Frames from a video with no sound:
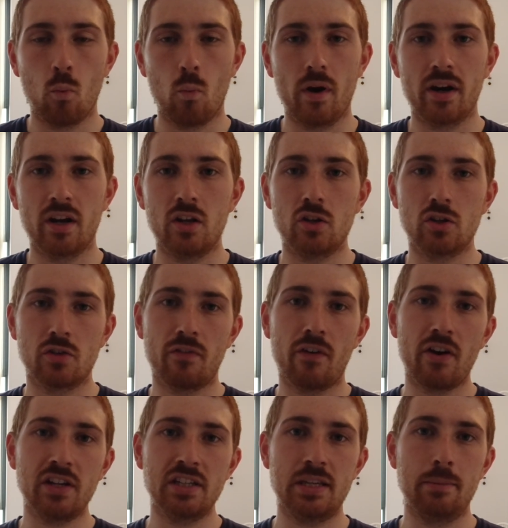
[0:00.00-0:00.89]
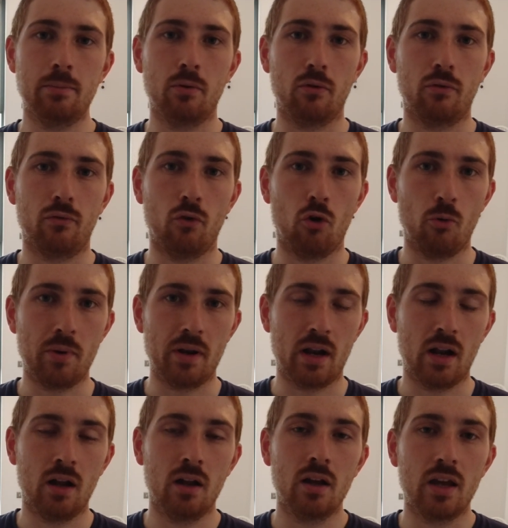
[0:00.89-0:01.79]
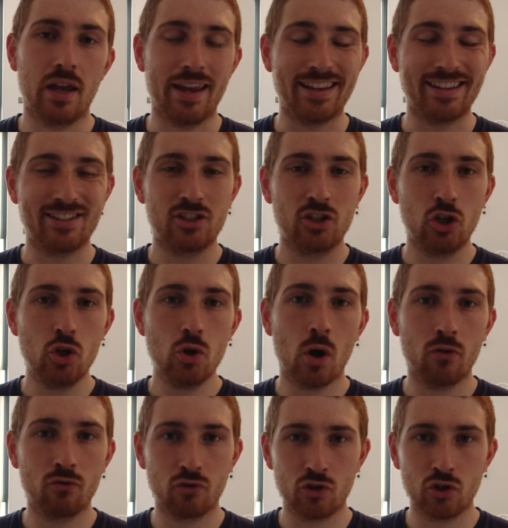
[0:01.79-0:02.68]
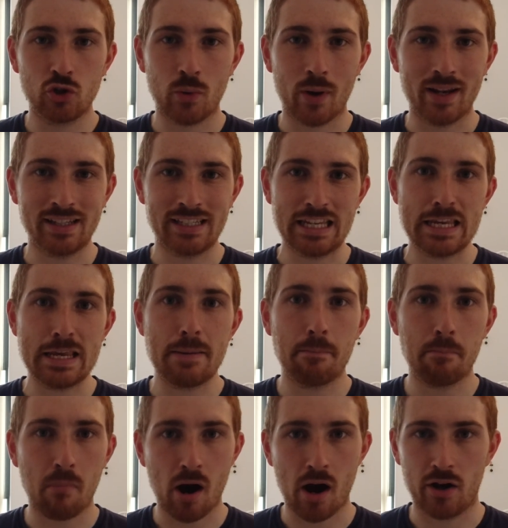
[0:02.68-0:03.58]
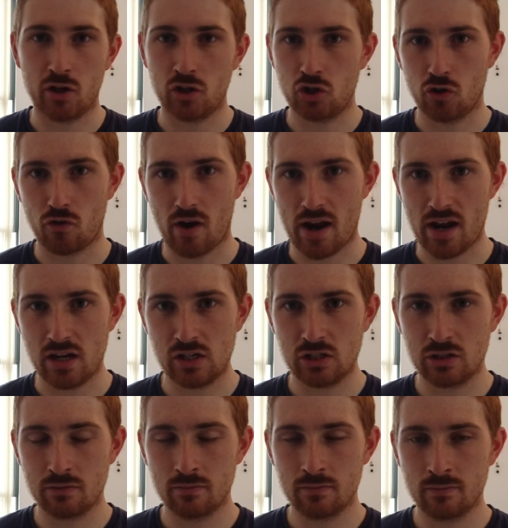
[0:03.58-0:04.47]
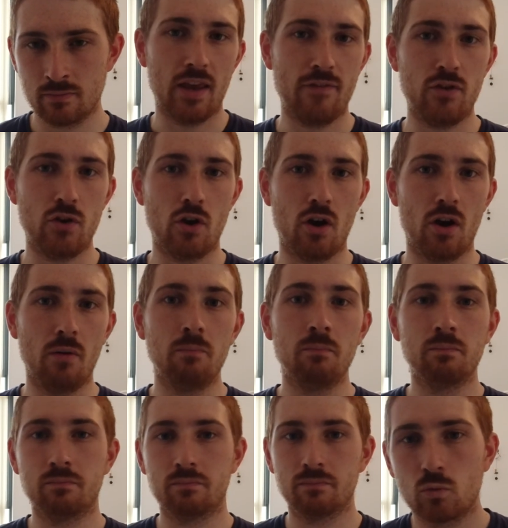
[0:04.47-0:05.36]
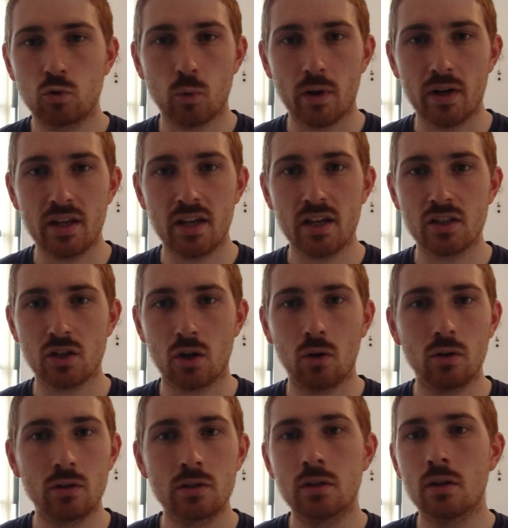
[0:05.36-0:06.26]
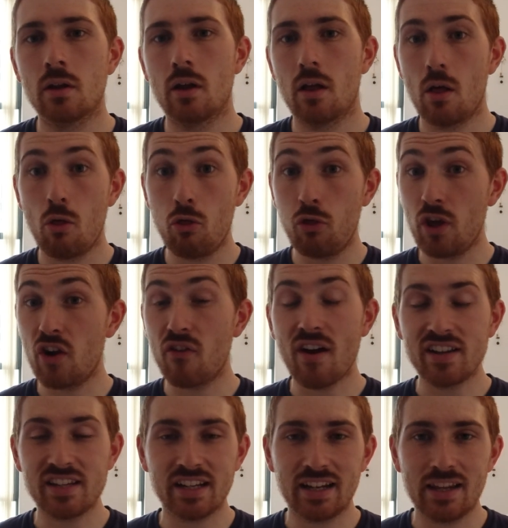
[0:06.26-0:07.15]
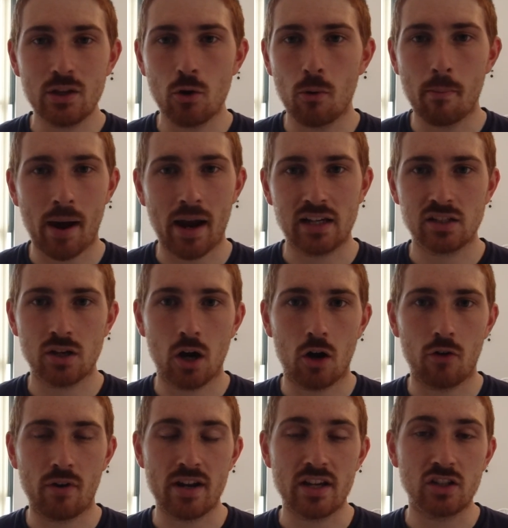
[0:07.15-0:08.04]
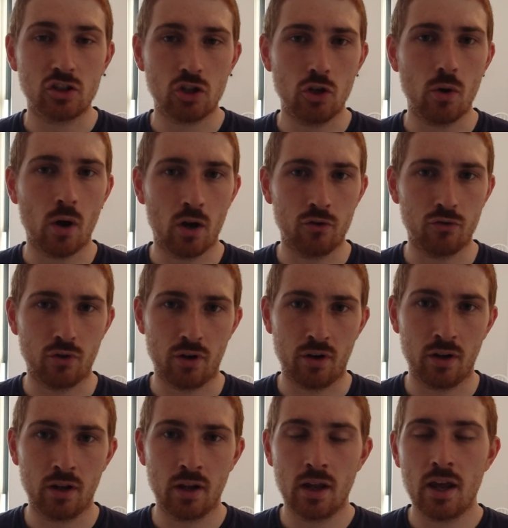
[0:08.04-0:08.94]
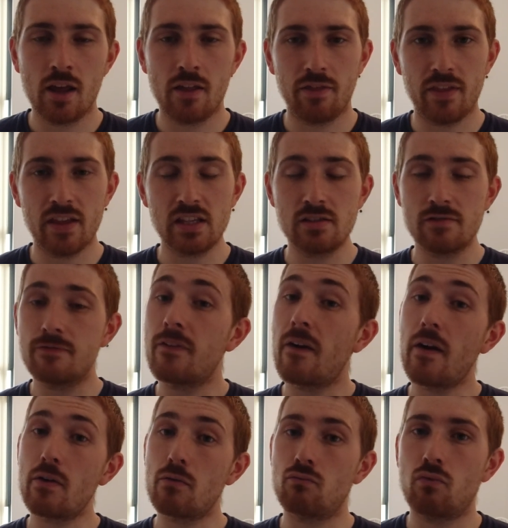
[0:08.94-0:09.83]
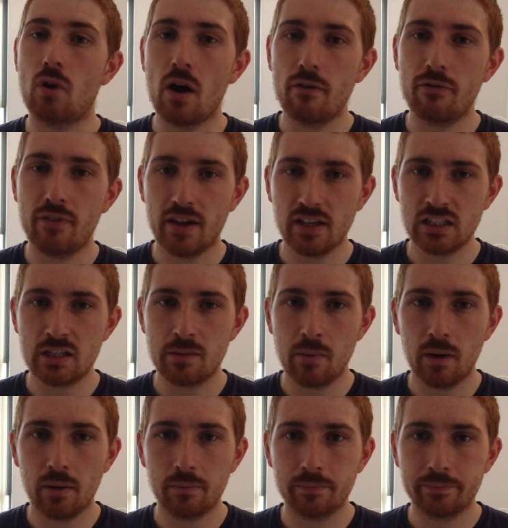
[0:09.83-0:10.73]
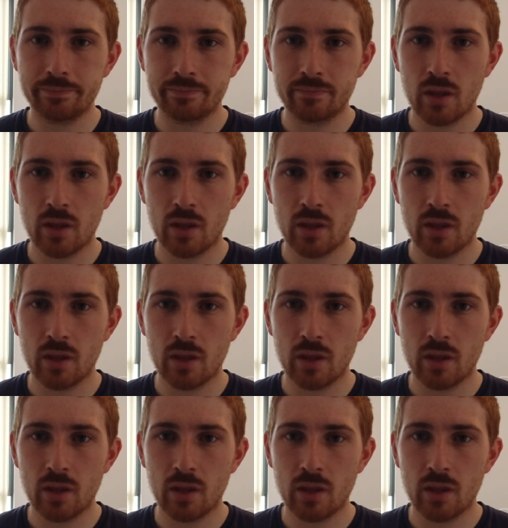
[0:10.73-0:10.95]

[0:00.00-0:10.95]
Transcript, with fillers: we're going to use a very simple formula. It's 220 minus your age. If you're 20 years old, theoretically your max heart rate is 200. This is a very rough estimate.